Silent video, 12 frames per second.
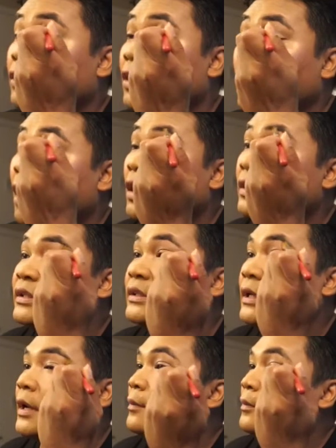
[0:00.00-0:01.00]
There are
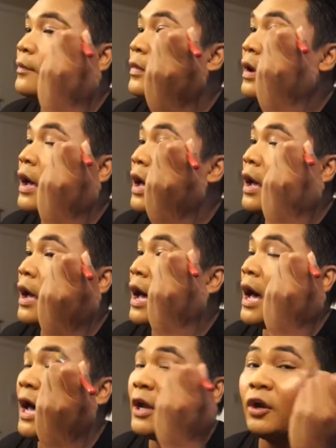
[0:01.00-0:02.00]
some
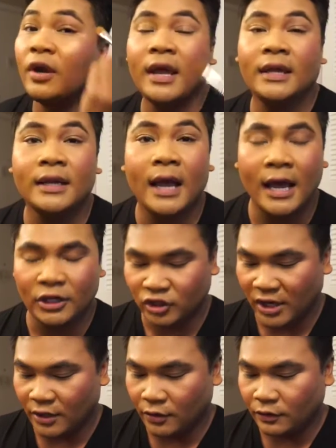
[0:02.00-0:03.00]
higher end
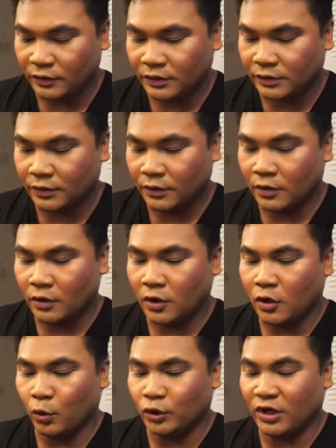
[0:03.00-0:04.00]
eyeshadows
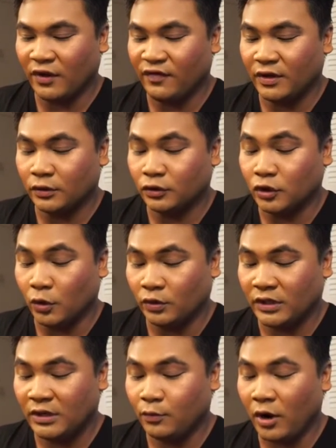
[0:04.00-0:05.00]
which I feel don't
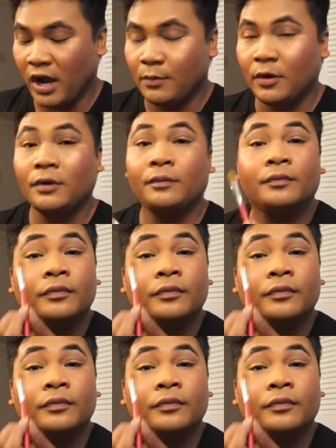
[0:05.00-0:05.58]
need primer,